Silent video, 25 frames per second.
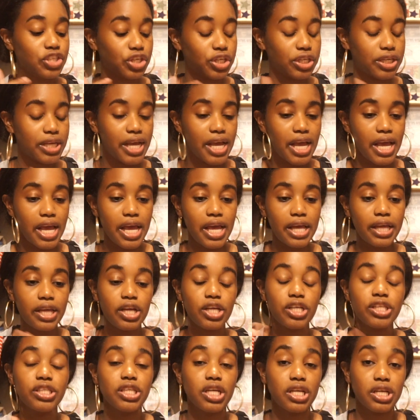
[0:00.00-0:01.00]
her cake,
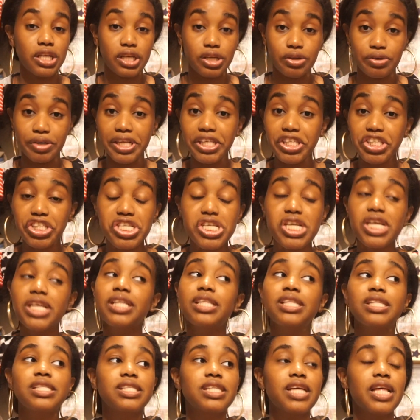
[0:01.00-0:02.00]
her
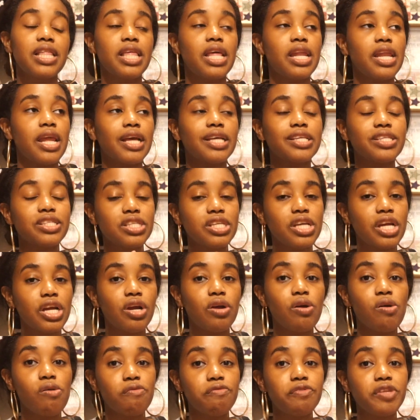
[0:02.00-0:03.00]
decorations. And then next
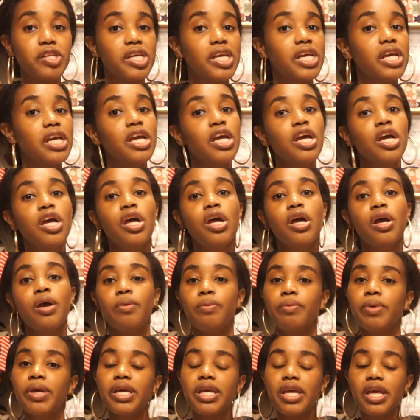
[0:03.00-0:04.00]
year, hopefully,
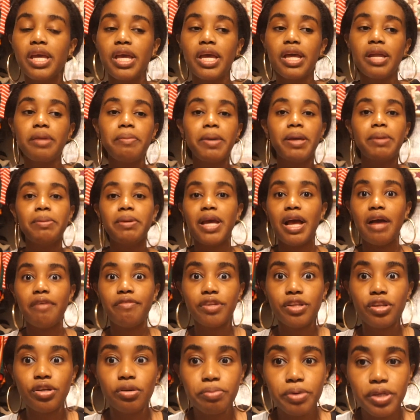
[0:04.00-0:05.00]
we can maybe have
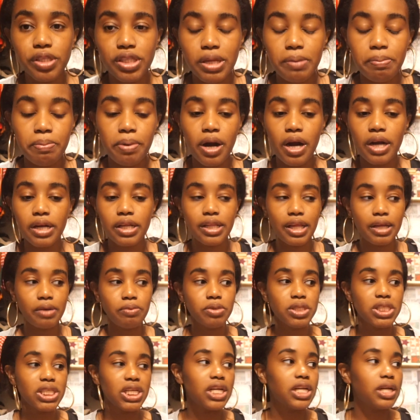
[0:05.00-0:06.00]
a little birthday party like
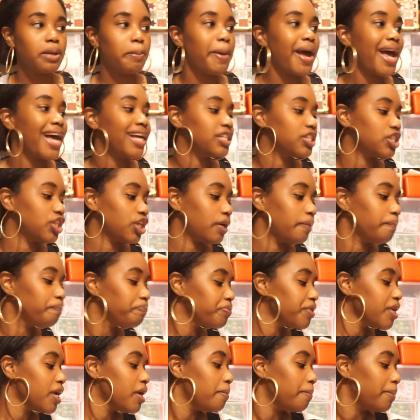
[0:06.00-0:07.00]
we did in the past year.
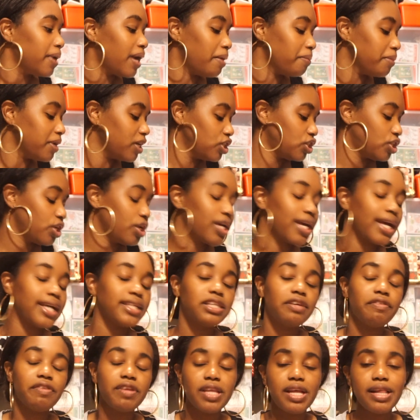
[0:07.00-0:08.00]
But I'm going to show you
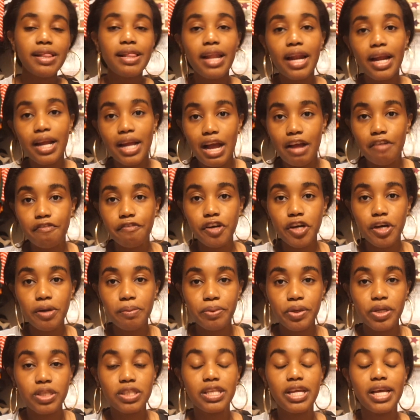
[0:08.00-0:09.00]
guys everything that I got for her
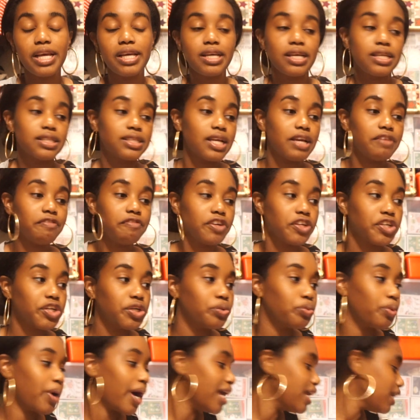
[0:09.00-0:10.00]
birthday because I
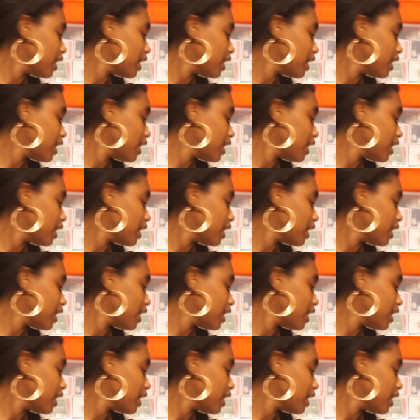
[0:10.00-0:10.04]
figured, why